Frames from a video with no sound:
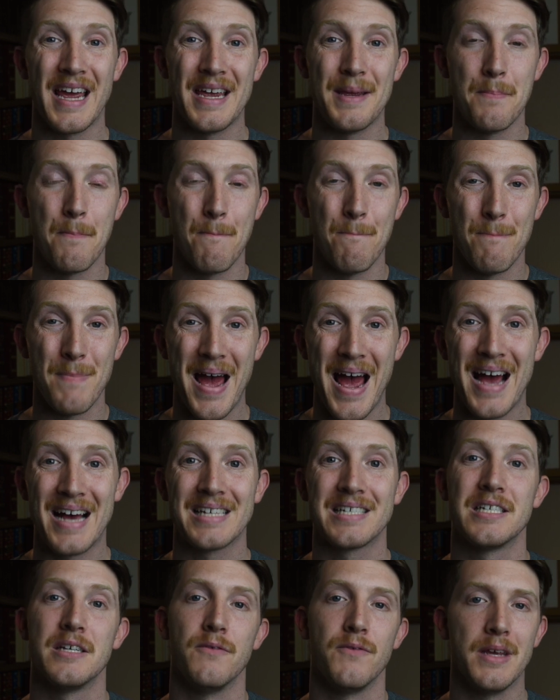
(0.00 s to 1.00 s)
a
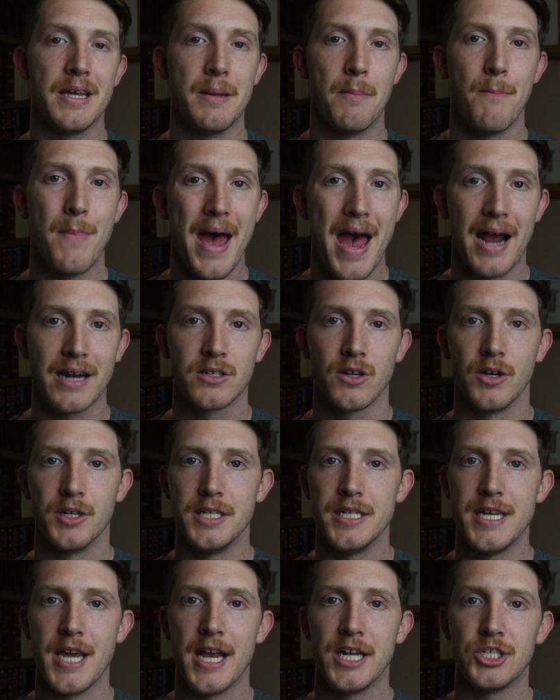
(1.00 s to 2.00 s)
massive impact on
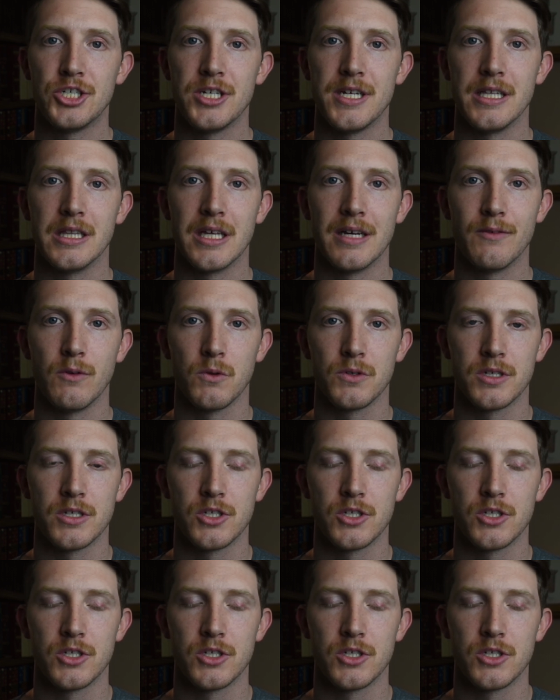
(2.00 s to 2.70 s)
D H T levels.